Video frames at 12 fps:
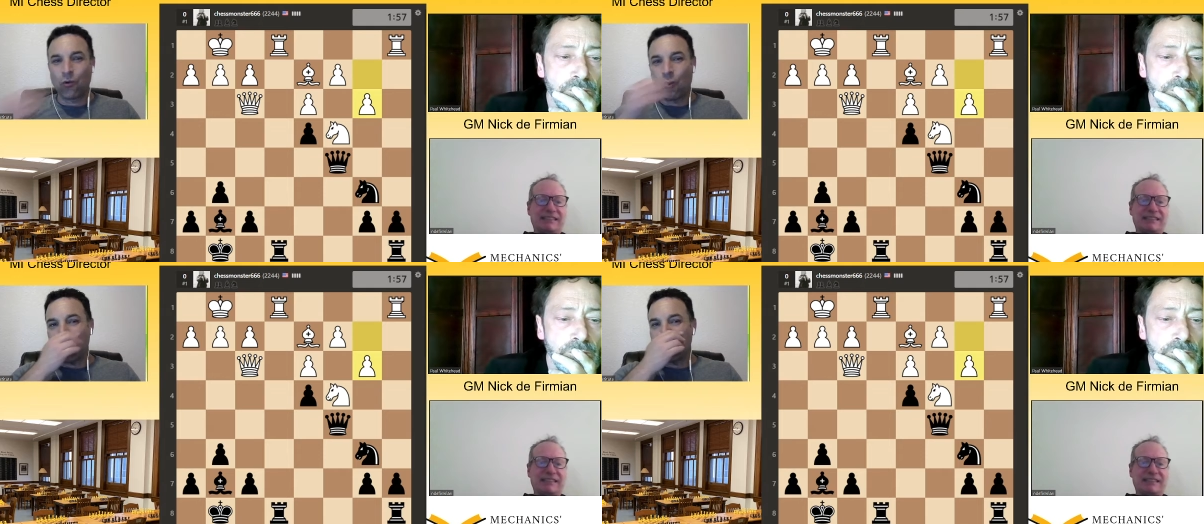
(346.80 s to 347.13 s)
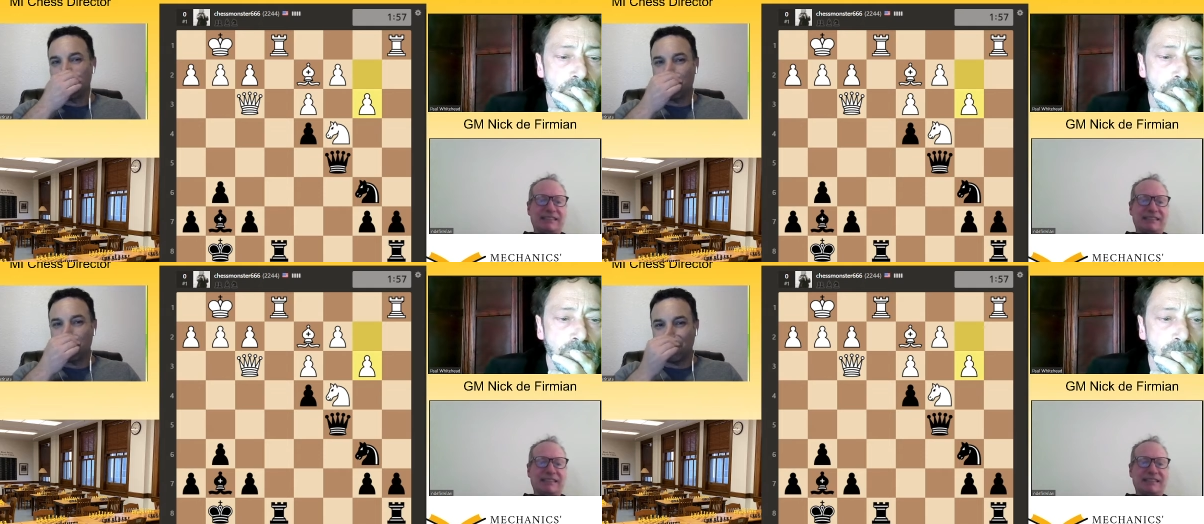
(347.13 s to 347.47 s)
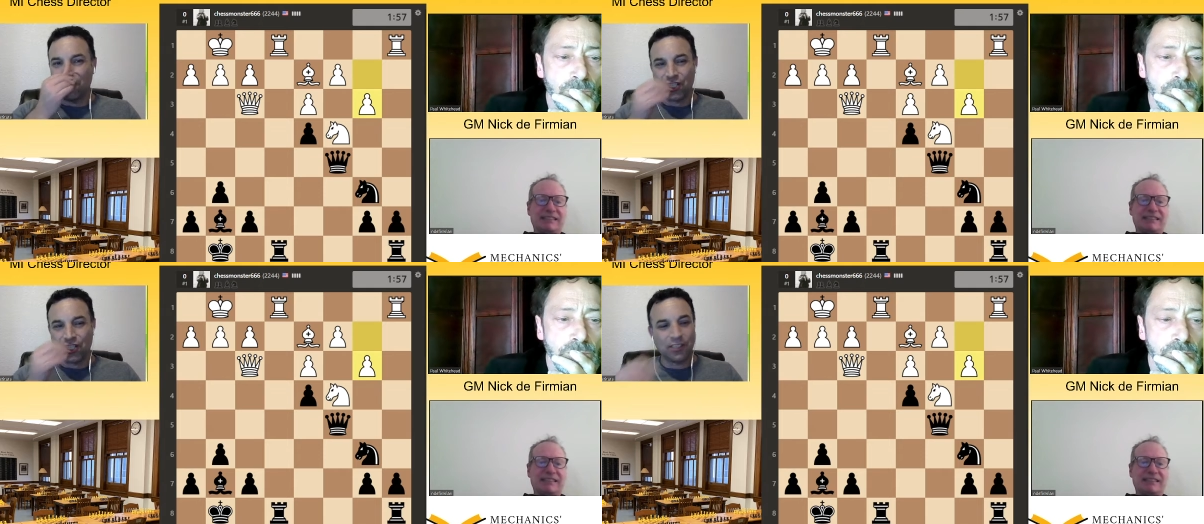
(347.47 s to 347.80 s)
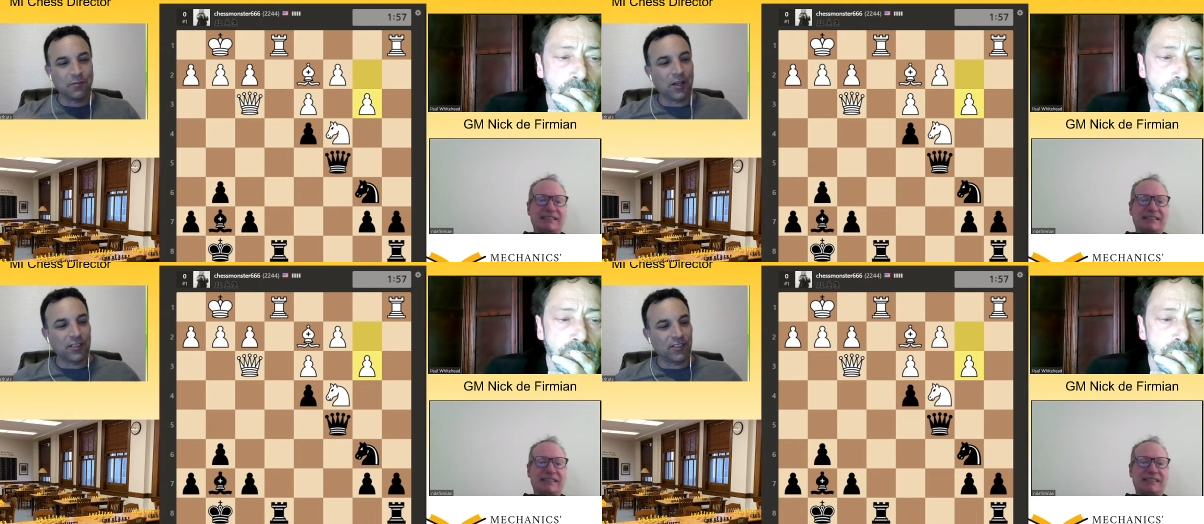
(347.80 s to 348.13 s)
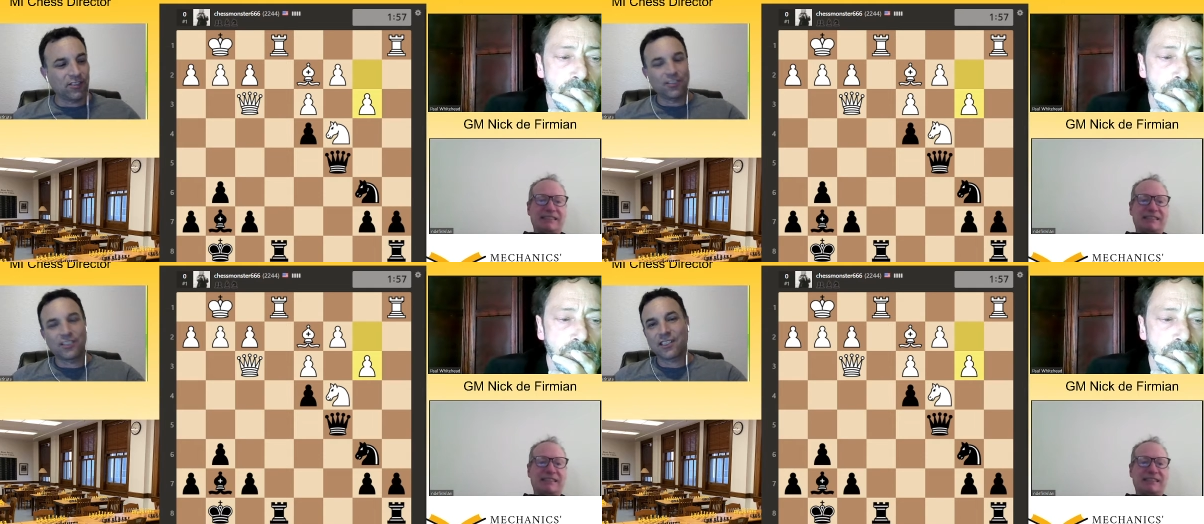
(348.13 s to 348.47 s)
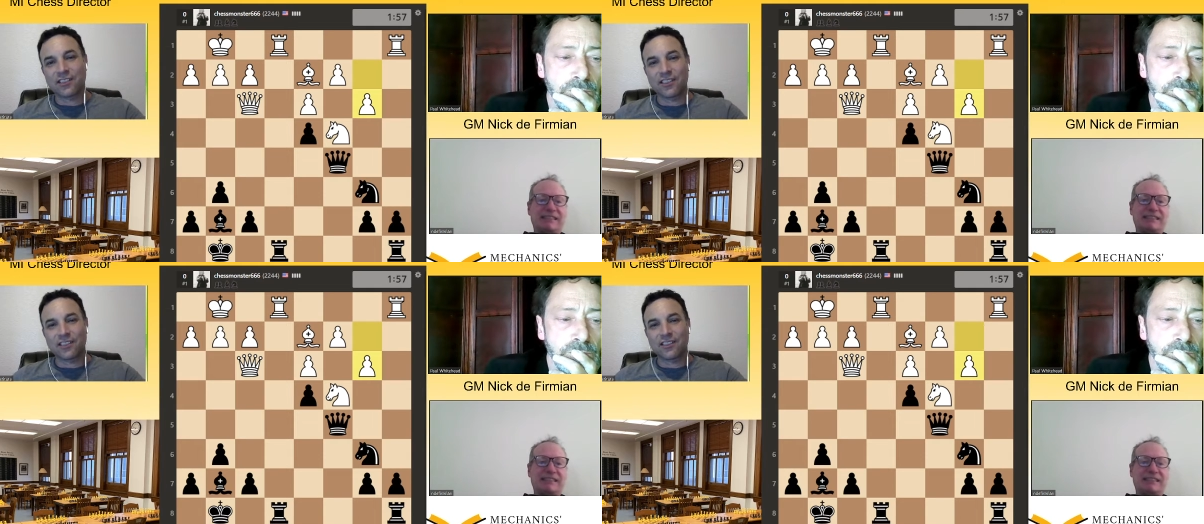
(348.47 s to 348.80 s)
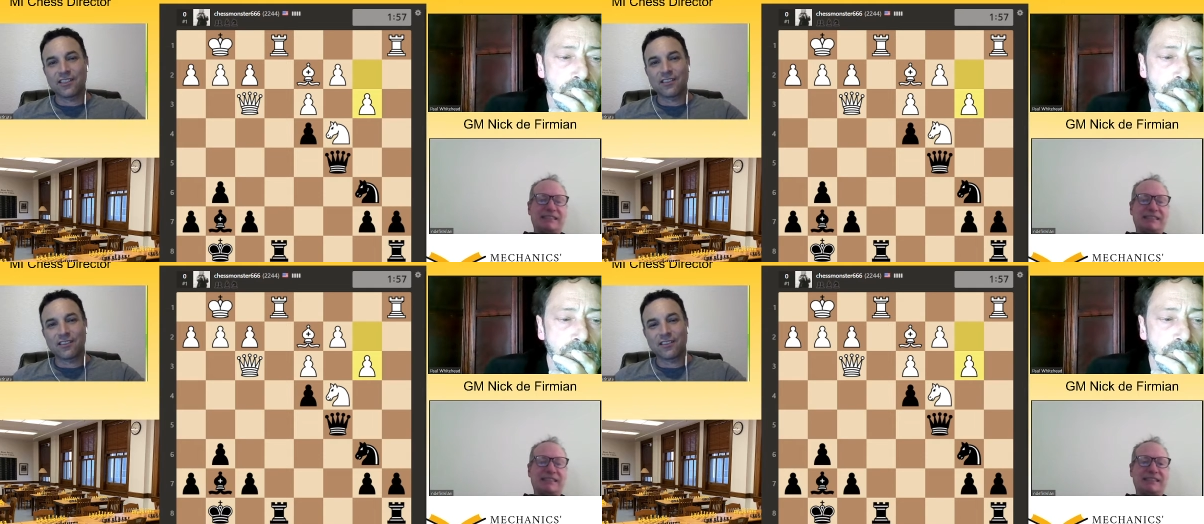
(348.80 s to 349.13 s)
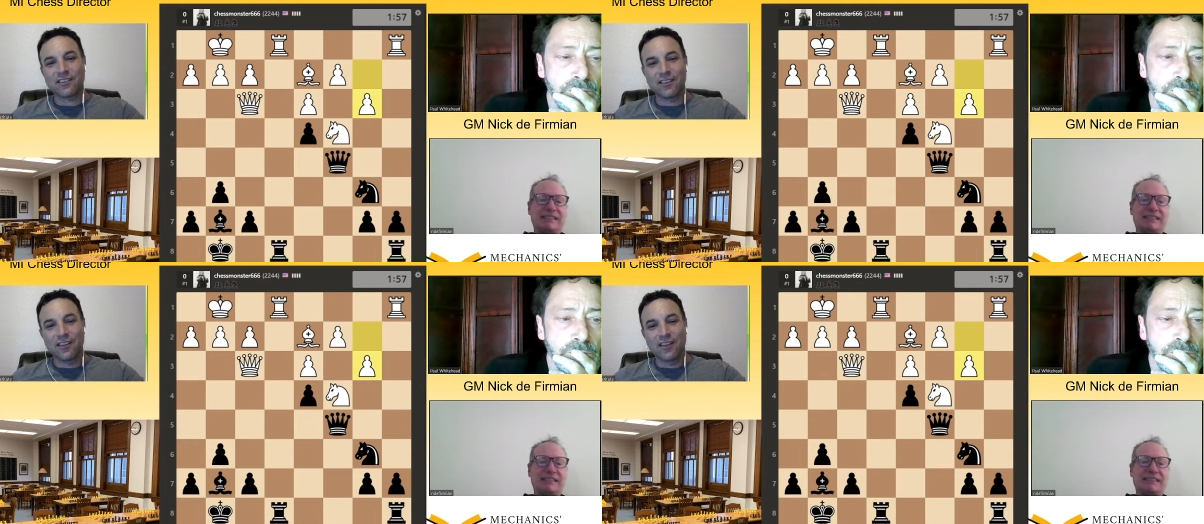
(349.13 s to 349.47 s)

Speaker 1: white here, Chess Monster 666,